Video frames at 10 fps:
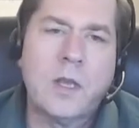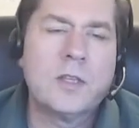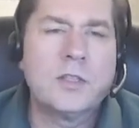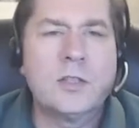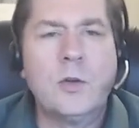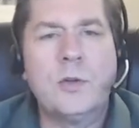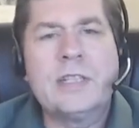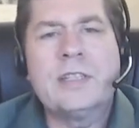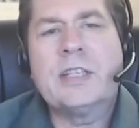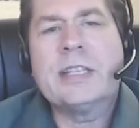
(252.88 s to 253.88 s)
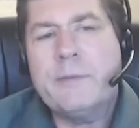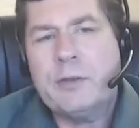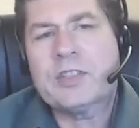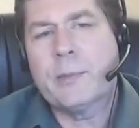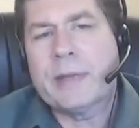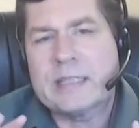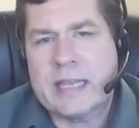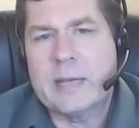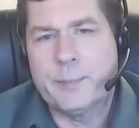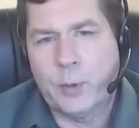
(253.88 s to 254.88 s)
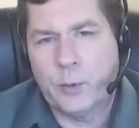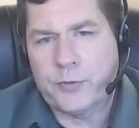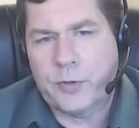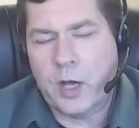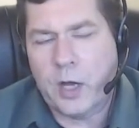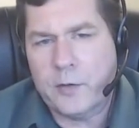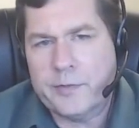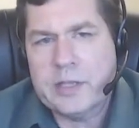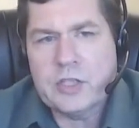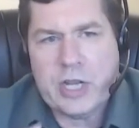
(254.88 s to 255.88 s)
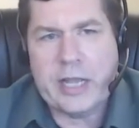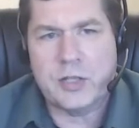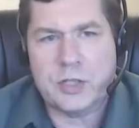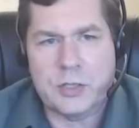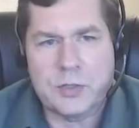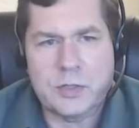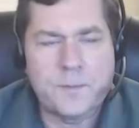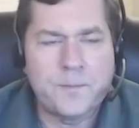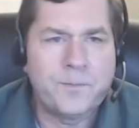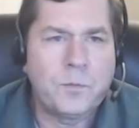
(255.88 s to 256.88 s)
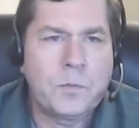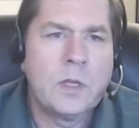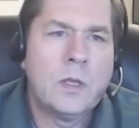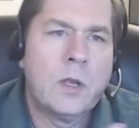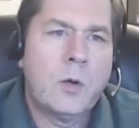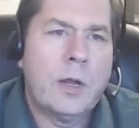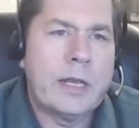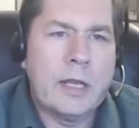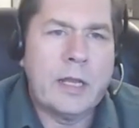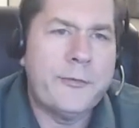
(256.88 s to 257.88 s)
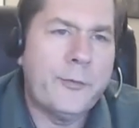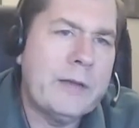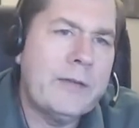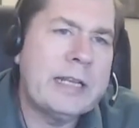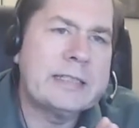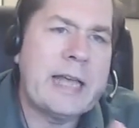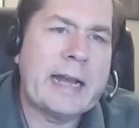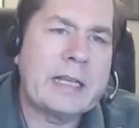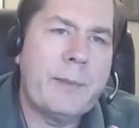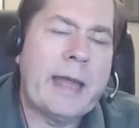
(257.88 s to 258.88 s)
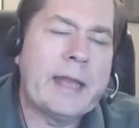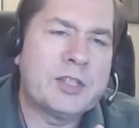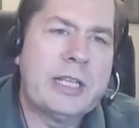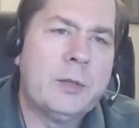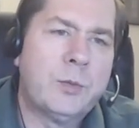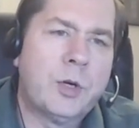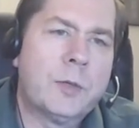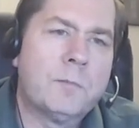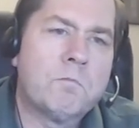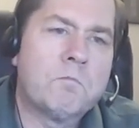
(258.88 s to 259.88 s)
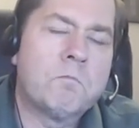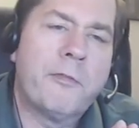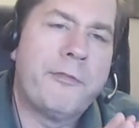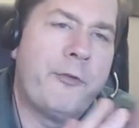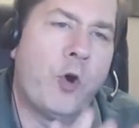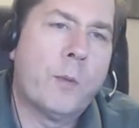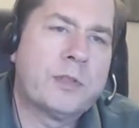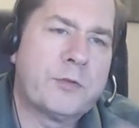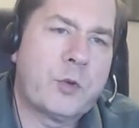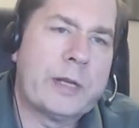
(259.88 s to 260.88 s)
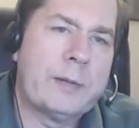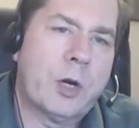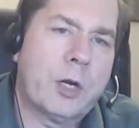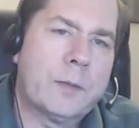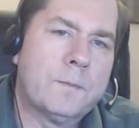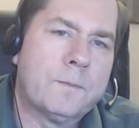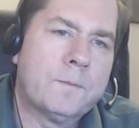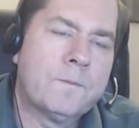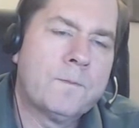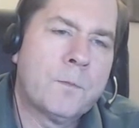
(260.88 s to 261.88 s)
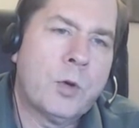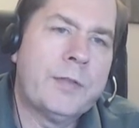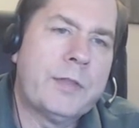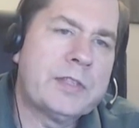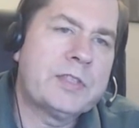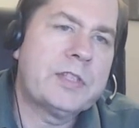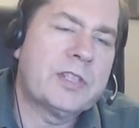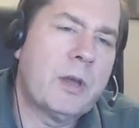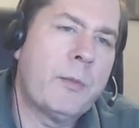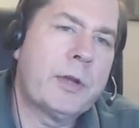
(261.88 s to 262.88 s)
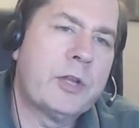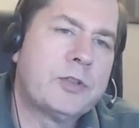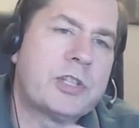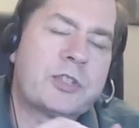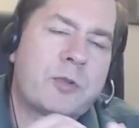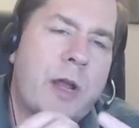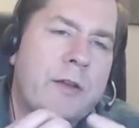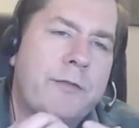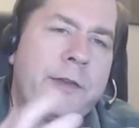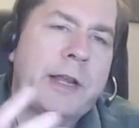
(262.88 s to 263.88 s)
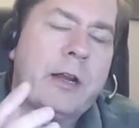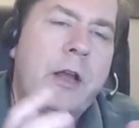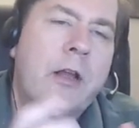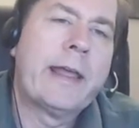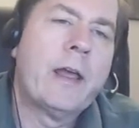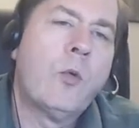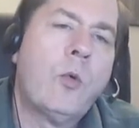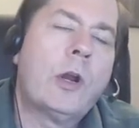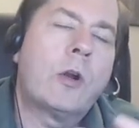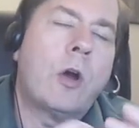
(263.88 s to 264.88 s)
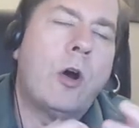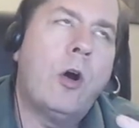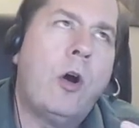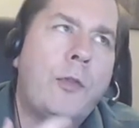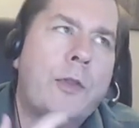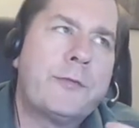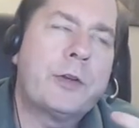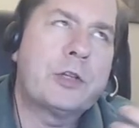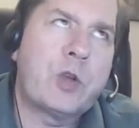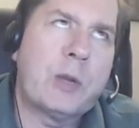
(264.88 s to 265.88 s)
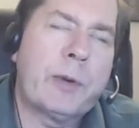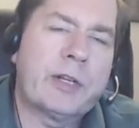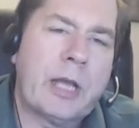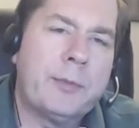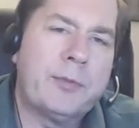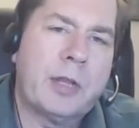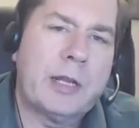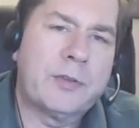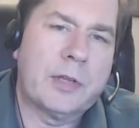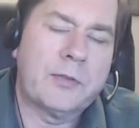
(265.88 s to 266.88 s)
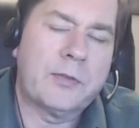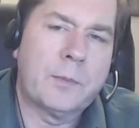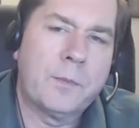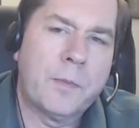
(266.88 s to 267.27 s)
So to give you some examples of these changes, right? If we have an exact match keyword, forms of trademark, right? This is someone who's just trying to figure out what are all the different trademark types that exist.